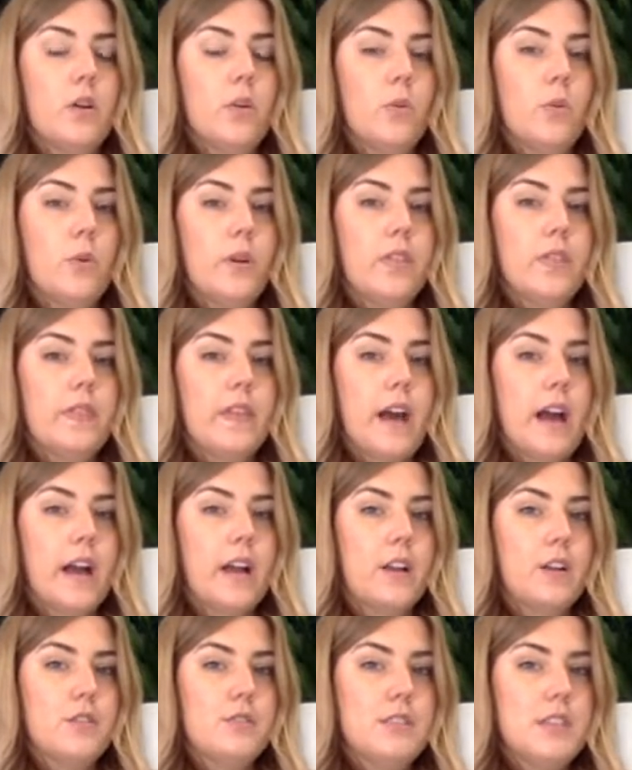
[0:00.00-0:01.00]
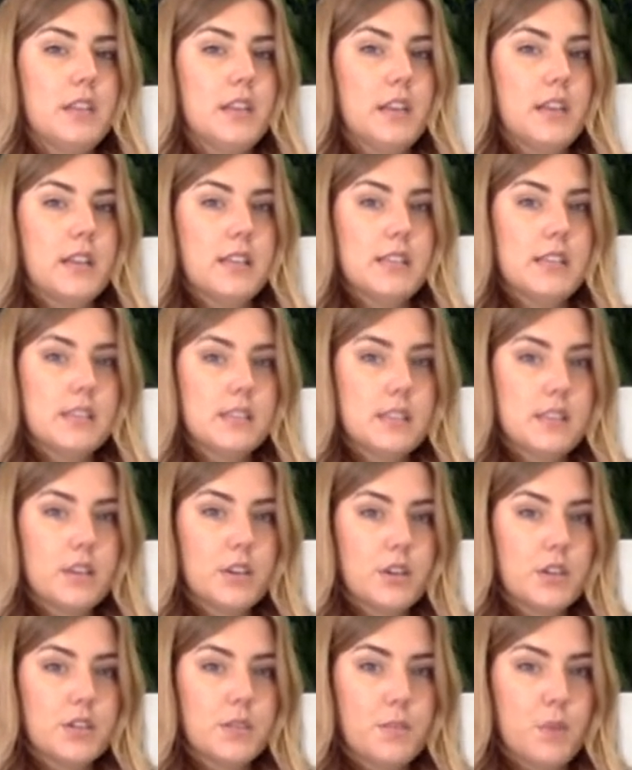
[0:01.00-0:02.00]
with that cotinus
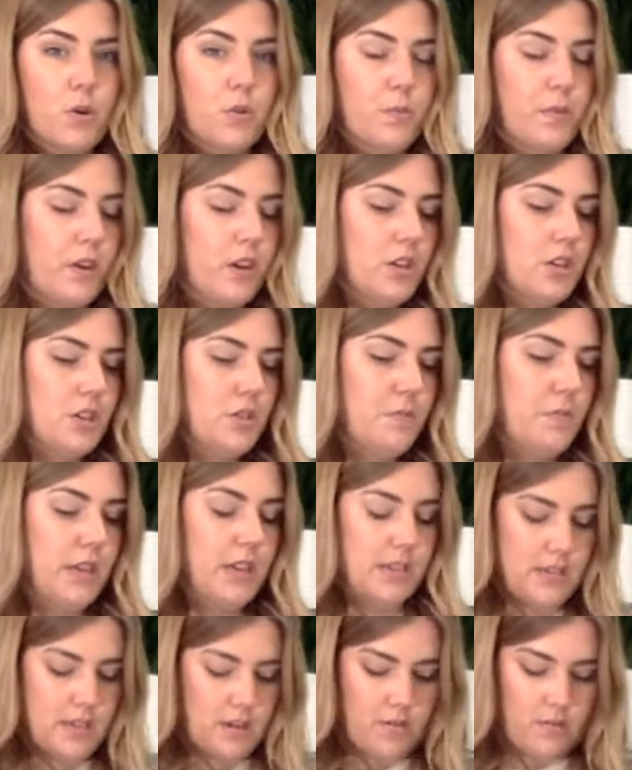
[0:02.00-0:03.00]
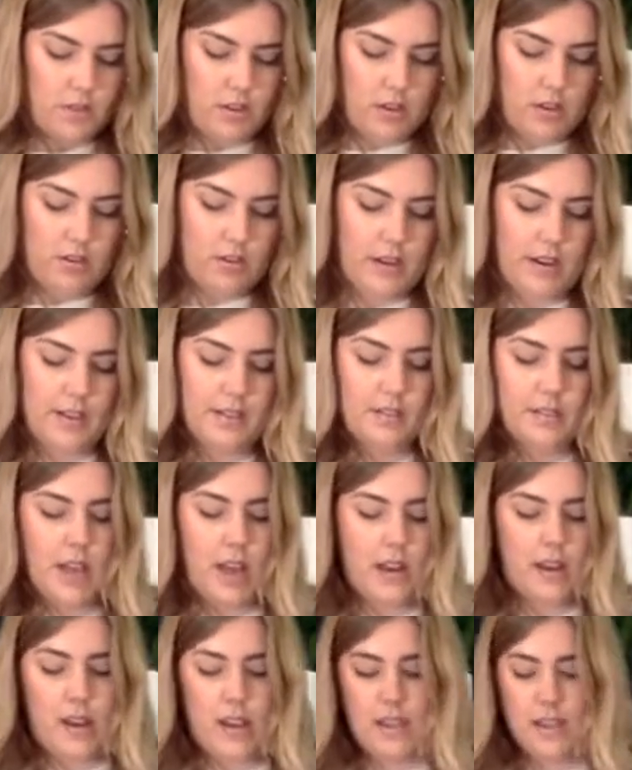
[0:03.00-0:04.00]
or smoke bush because it really creates
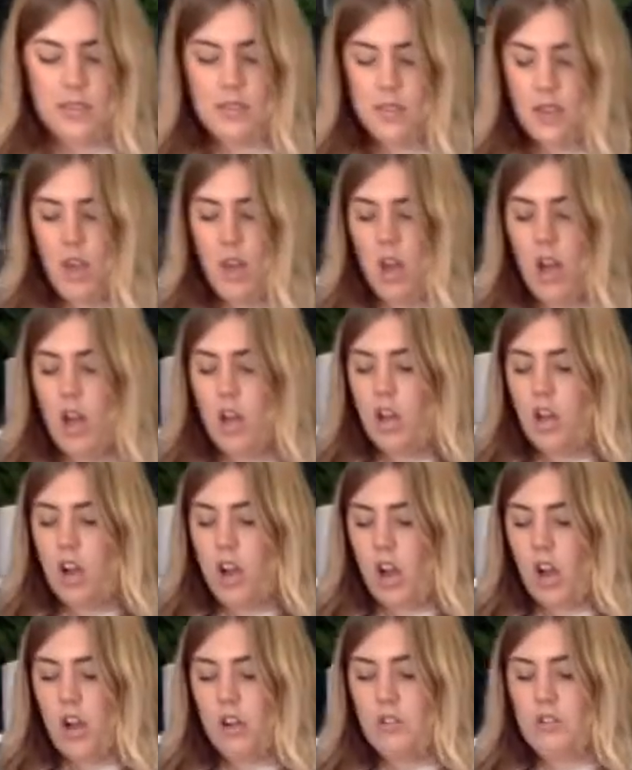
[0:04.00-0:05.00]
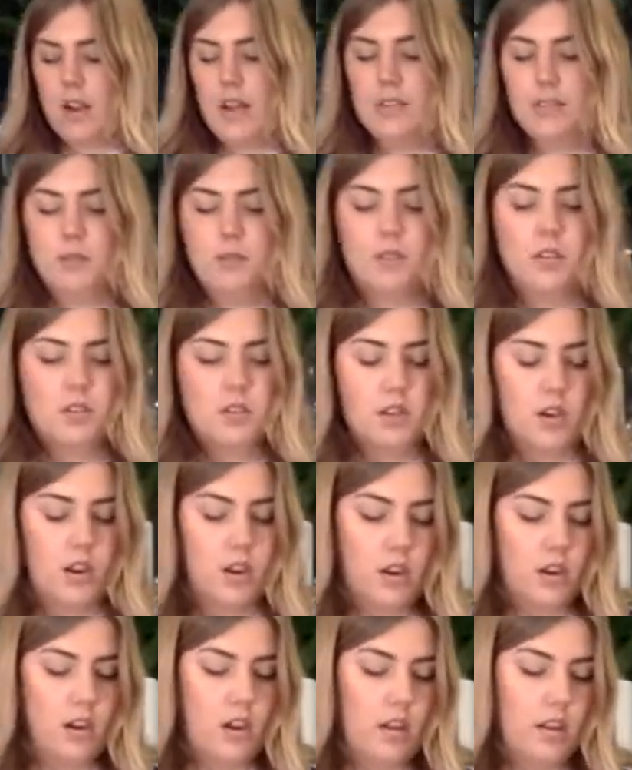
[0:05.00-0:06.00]
that nice contrast with the
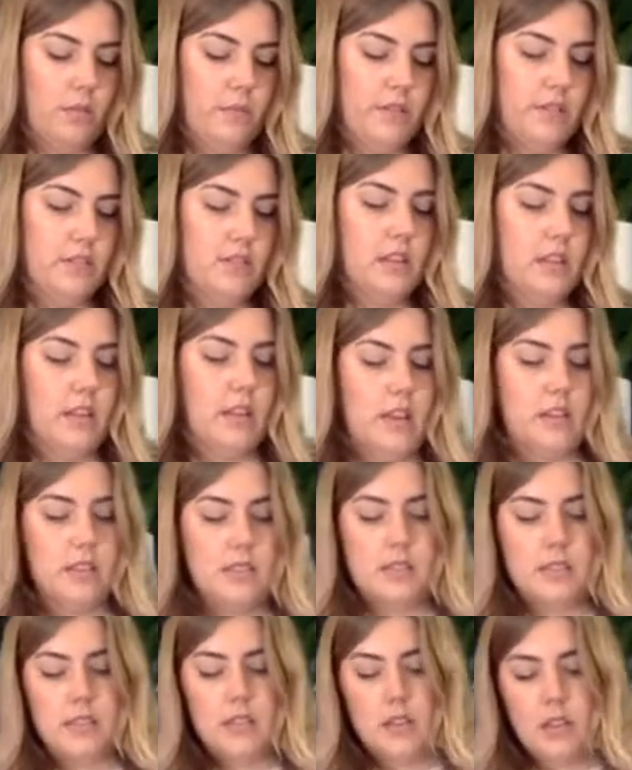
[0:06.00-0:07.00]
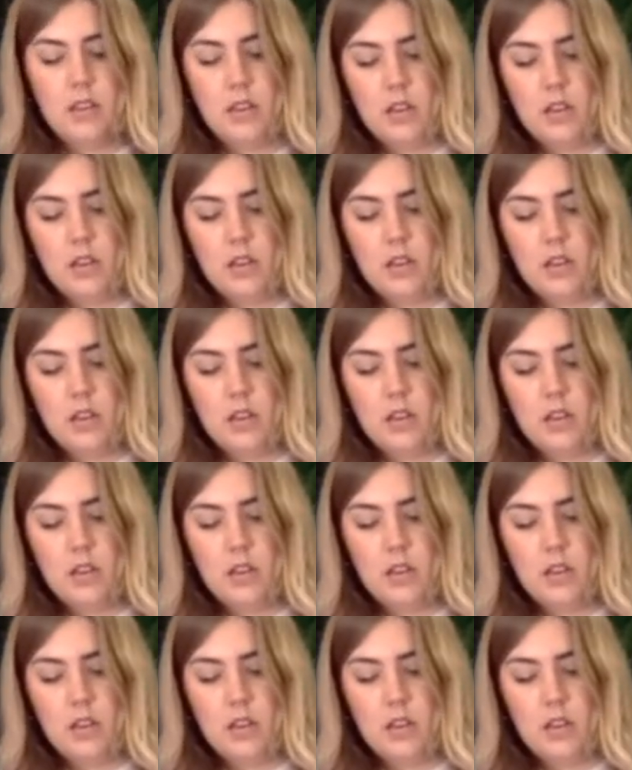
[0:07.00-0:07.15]
darker elements in this.